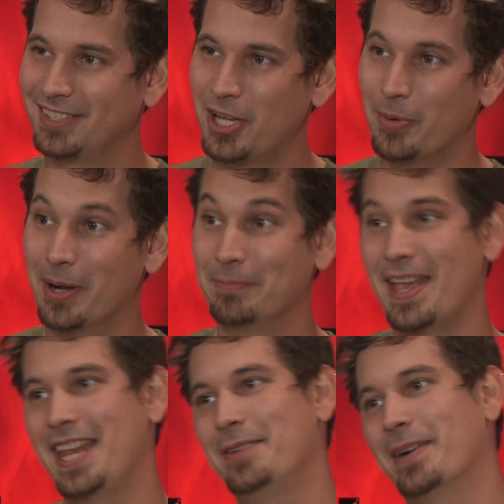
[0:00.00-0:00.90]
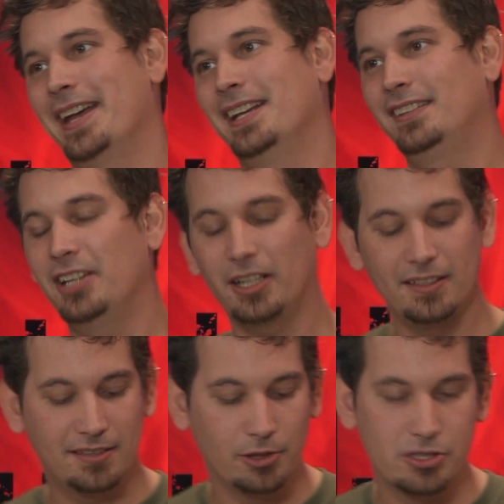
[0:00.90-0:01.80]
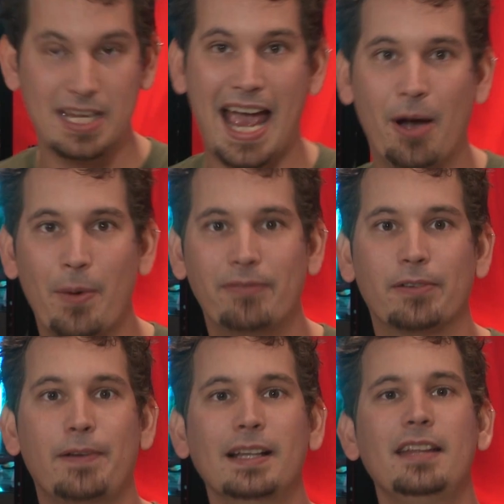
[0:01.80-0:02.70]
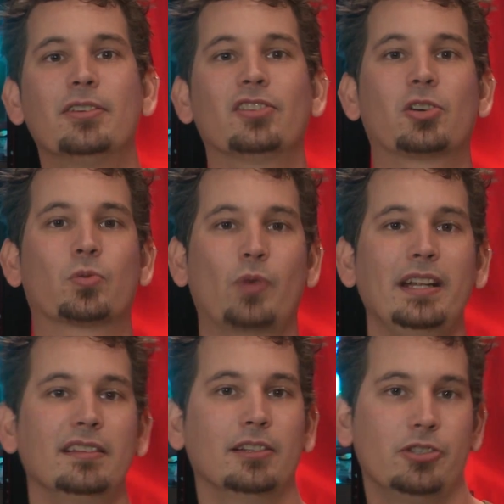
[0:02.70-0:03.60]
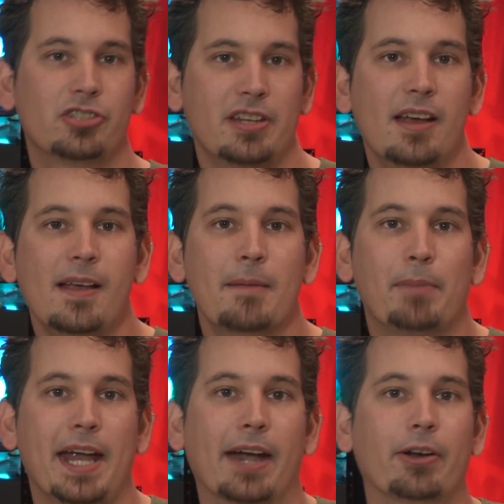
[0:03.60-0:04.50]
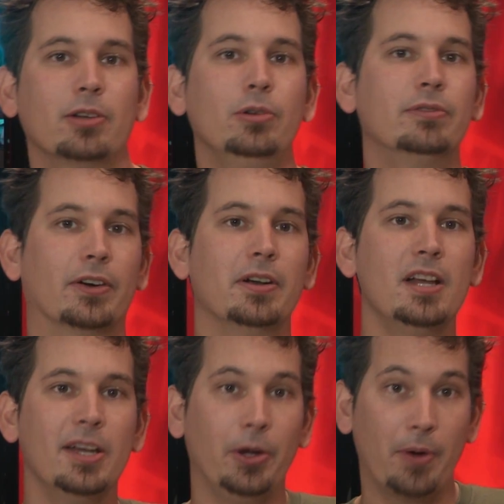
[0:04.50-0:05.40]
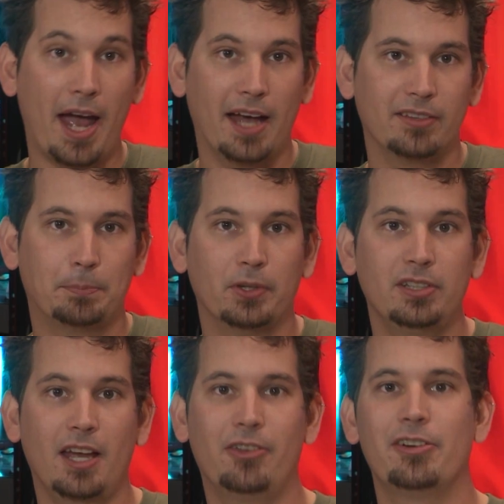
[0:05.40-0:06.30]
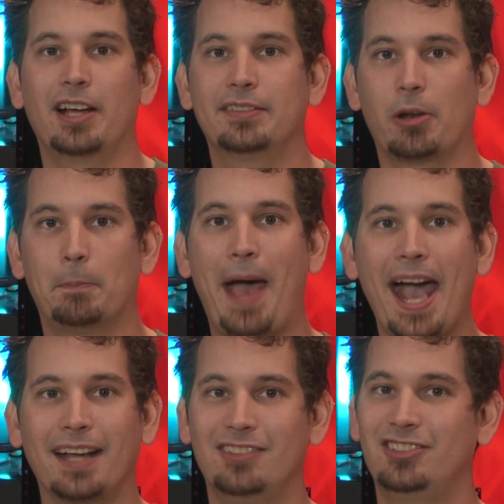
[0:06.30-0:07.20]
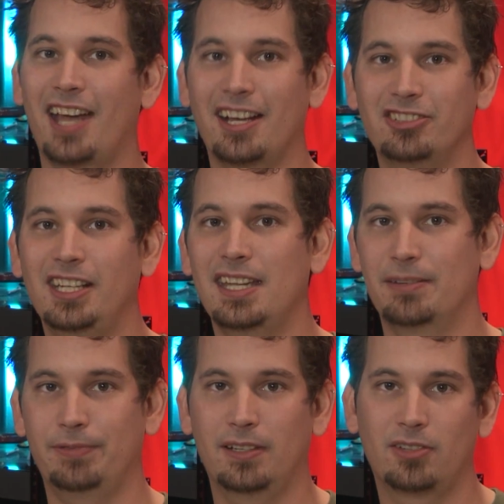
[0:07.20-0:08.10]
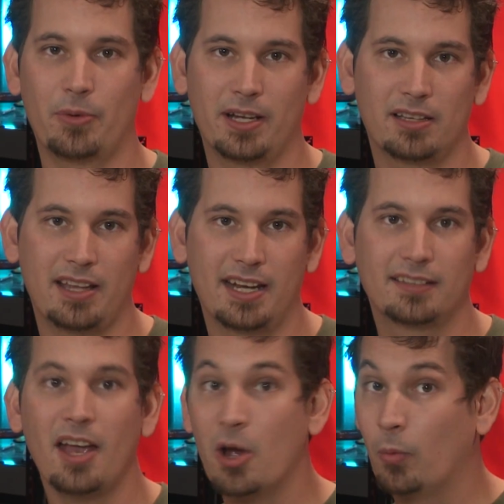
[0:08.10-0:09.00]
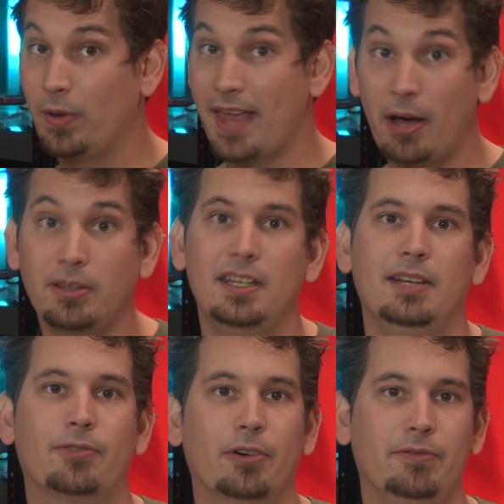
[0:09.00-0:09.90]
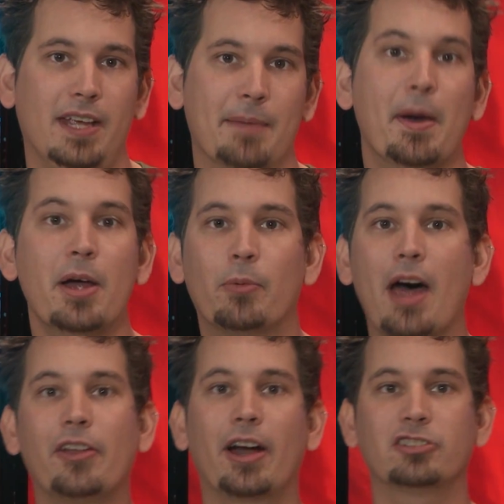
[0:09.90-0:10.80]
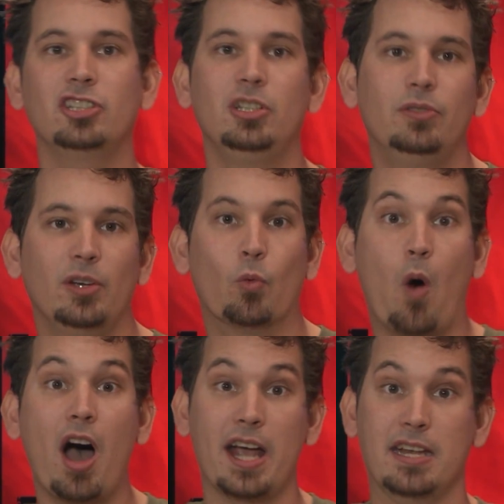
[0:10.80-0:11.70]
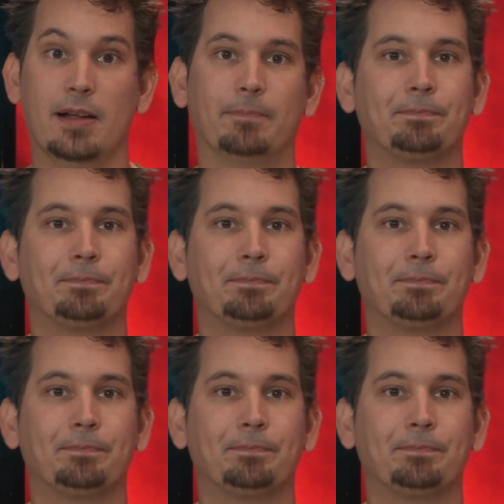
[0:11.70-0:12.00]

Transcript: Oh well. Anyway, it's a yucky solution. However, finally there's a great solution by Eric Hoover, who has put together a nice little package to actually get Netflix going on Linux without the need for a V M, rather actually using Wine.